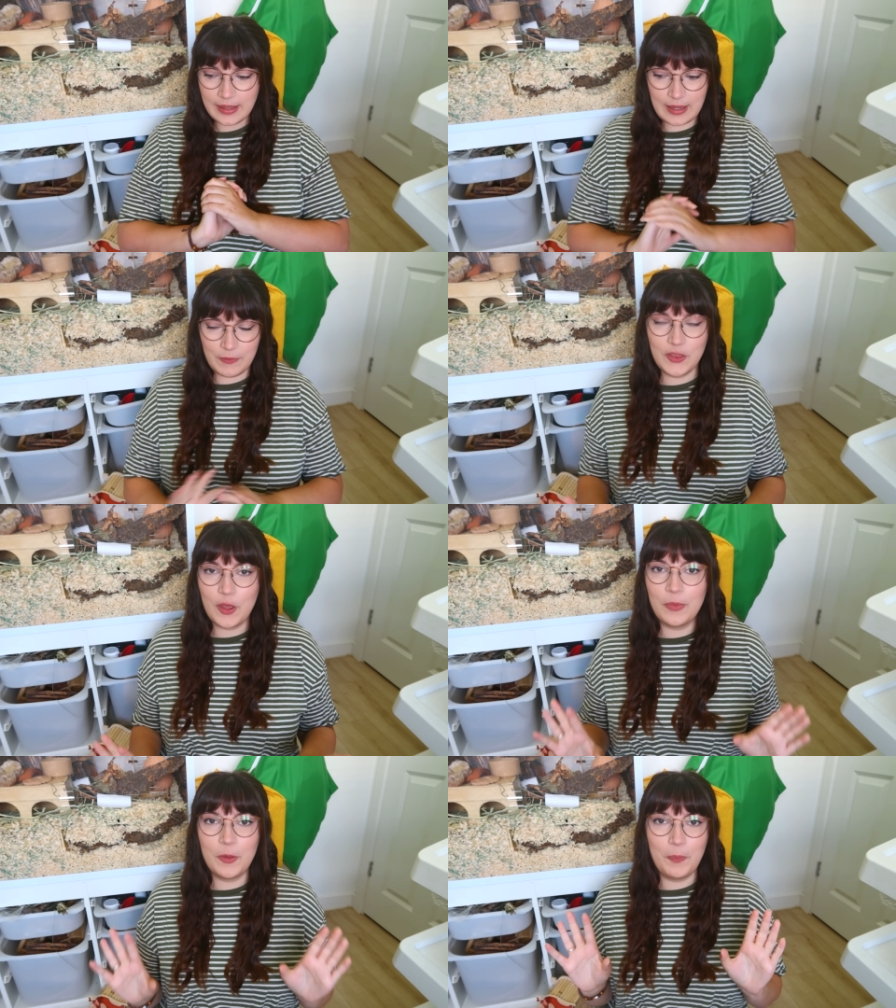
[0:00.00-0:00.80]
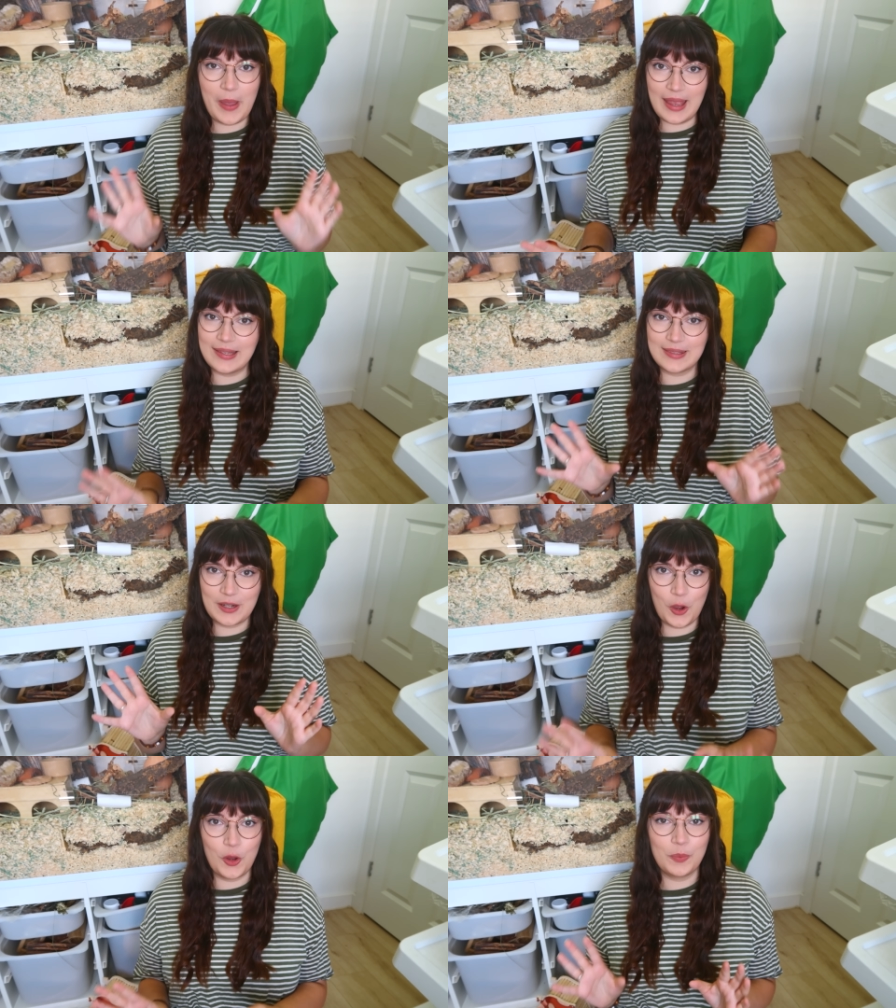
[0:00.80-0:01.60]
giving them the best
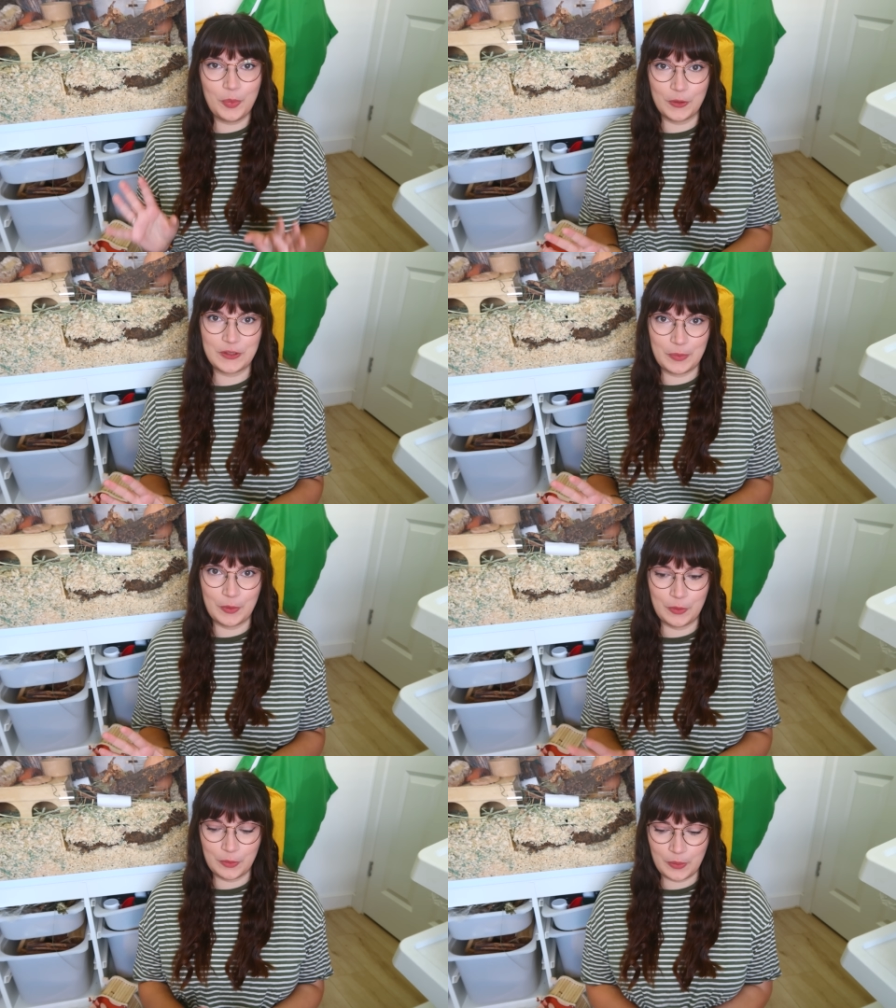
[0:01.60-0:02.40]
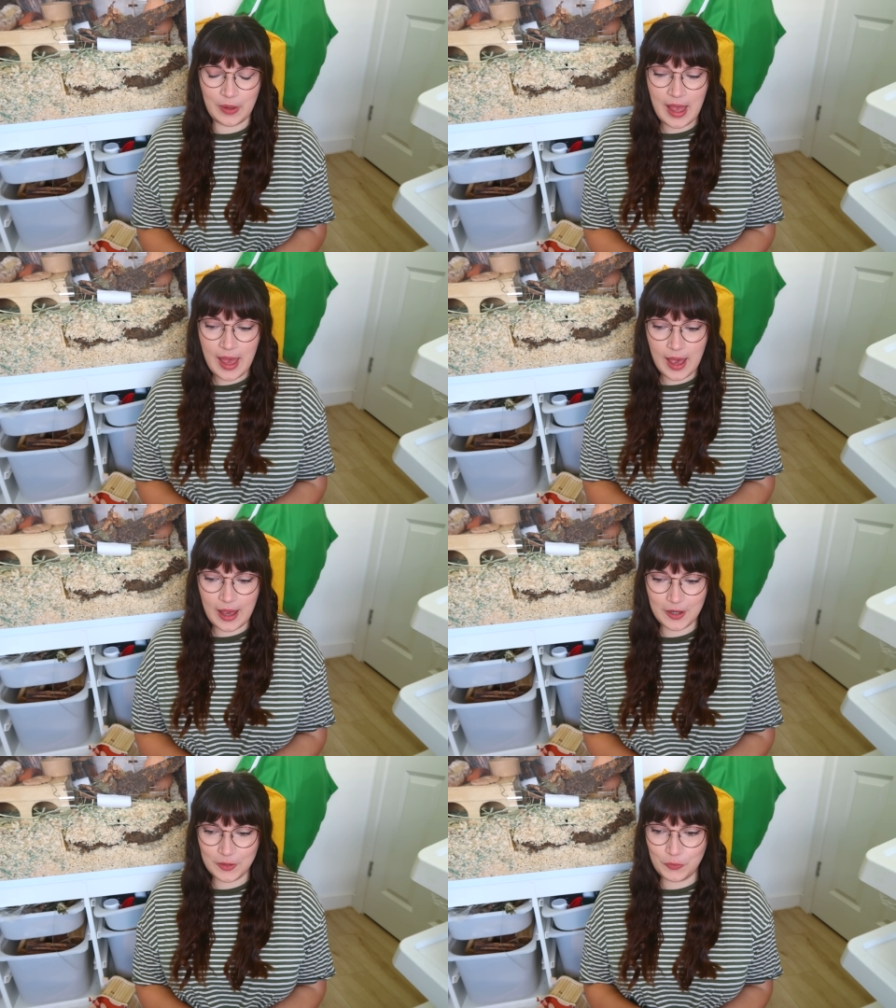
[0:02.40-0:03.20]
home possible
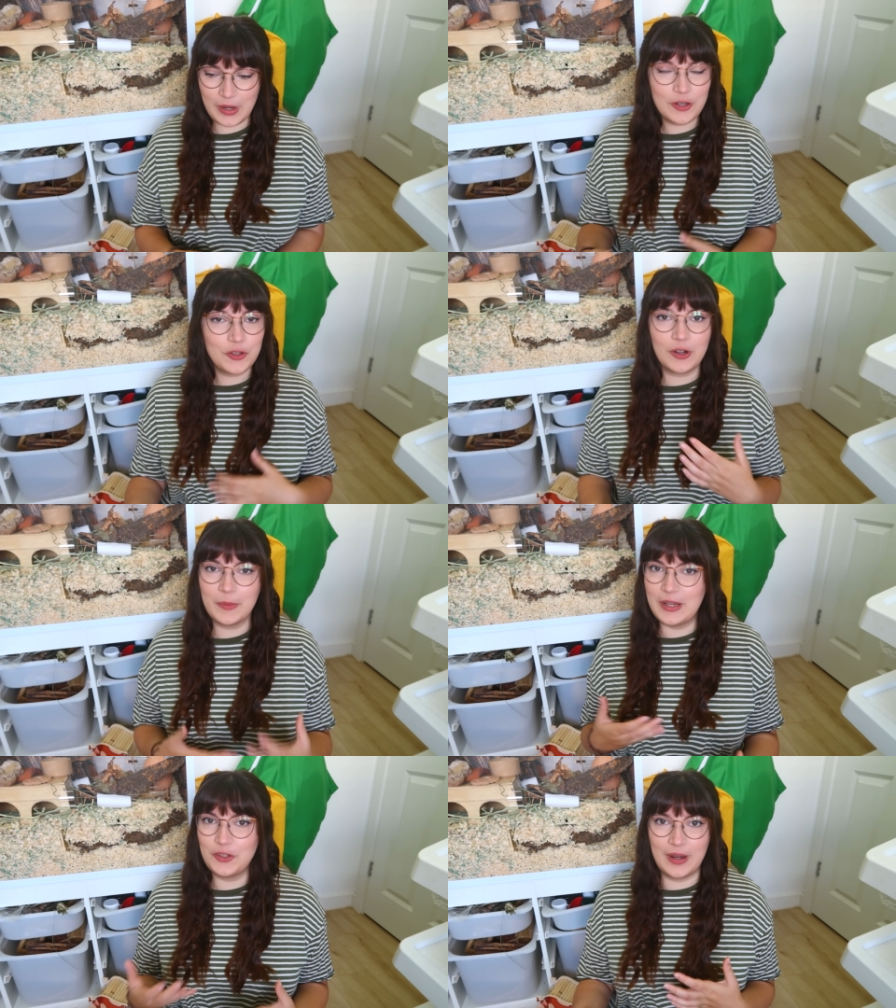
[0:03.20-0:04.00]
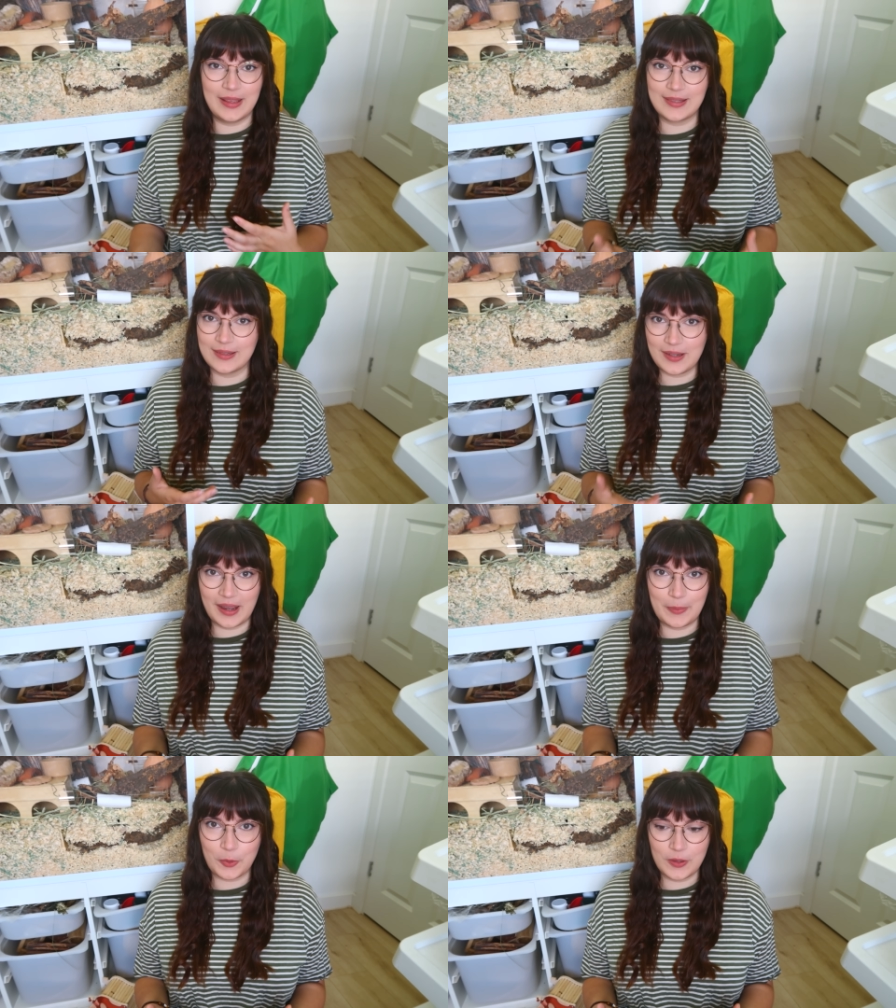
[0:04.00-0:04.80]
and reassuring me during this
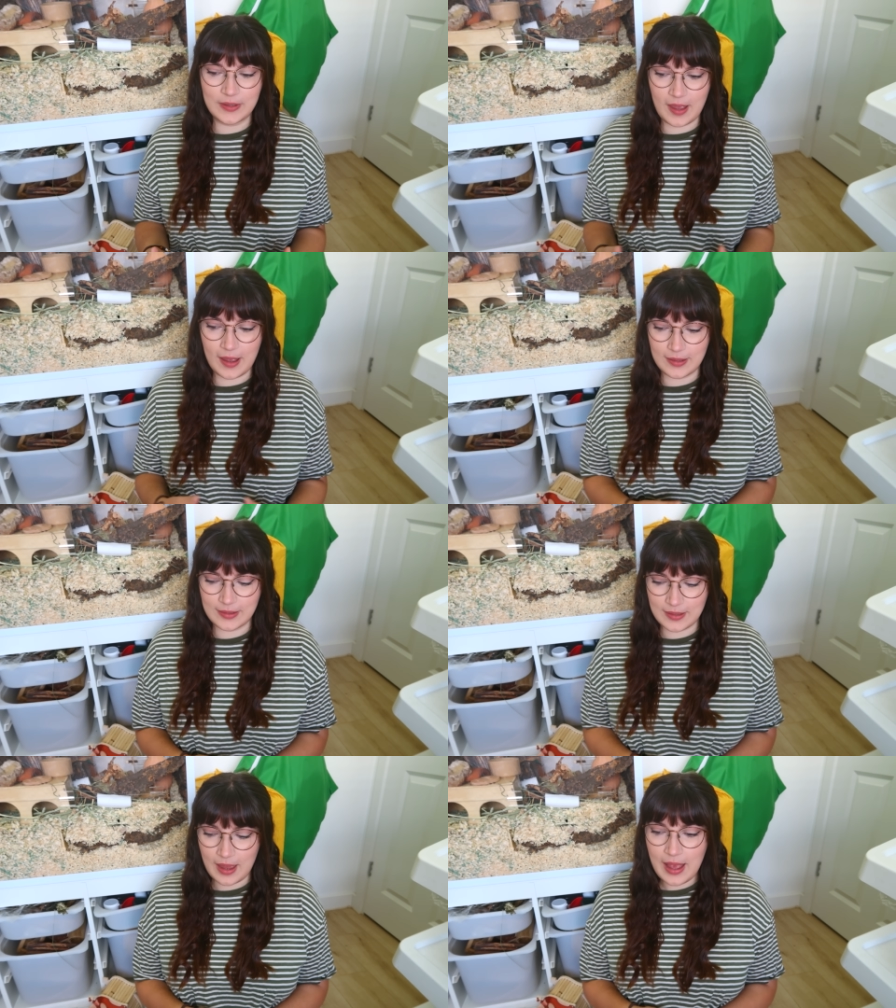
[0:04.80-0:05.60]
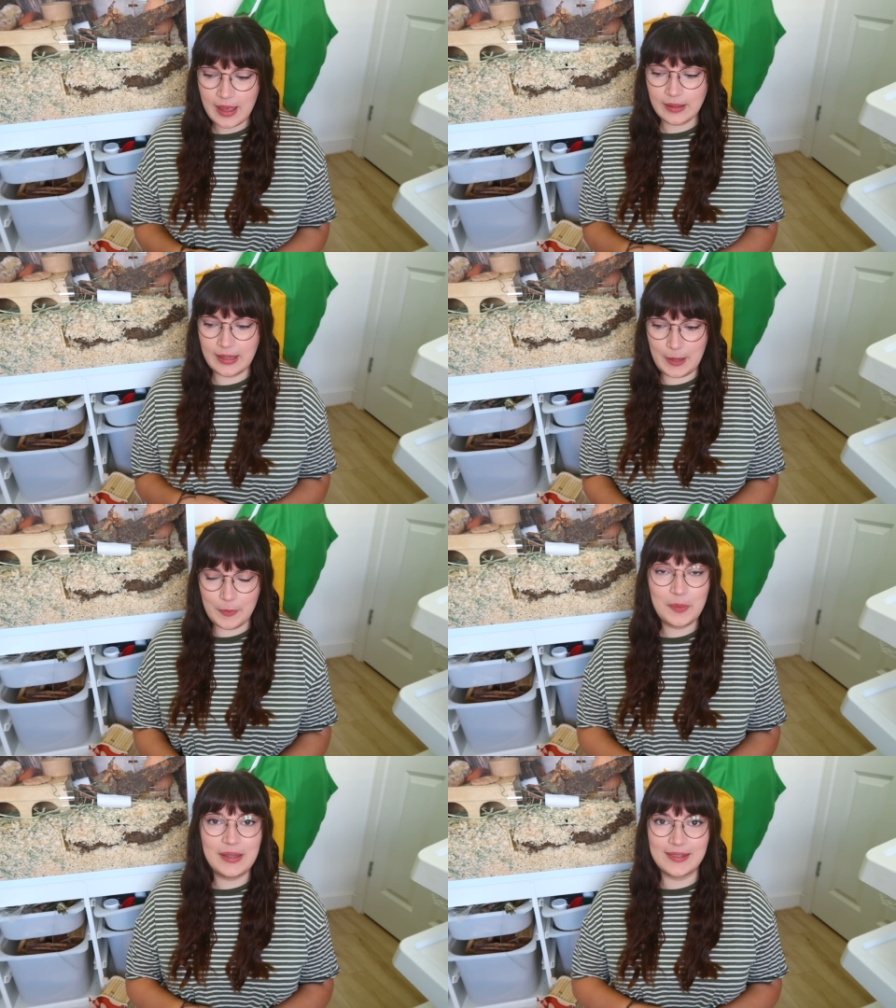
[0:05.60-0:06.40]
entire process,
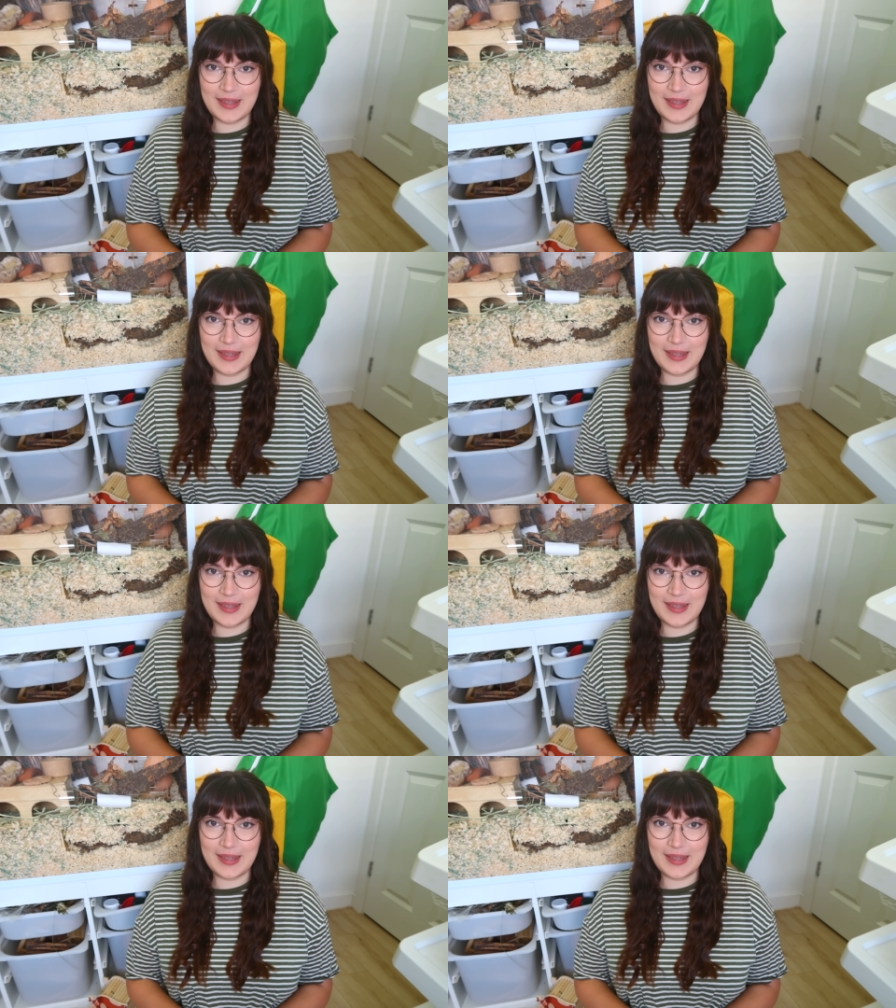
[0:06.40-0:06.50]
keeping me